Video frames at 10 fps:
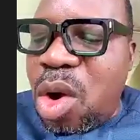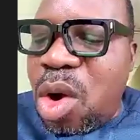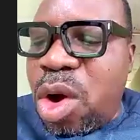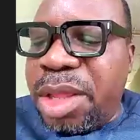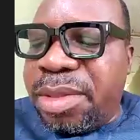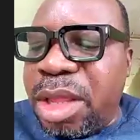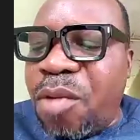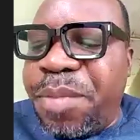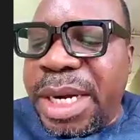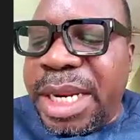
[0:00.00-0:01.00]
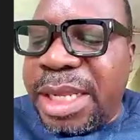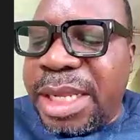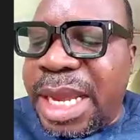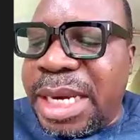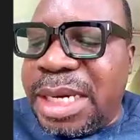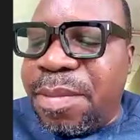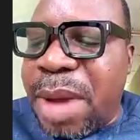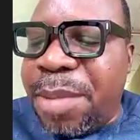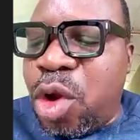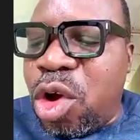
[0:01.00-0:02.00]
or the state of being related
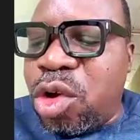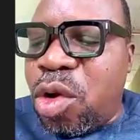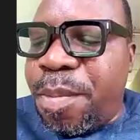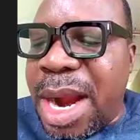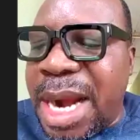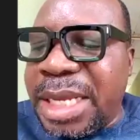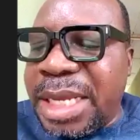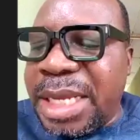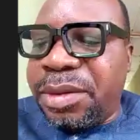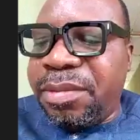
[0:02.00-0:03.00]
by blood or marriage.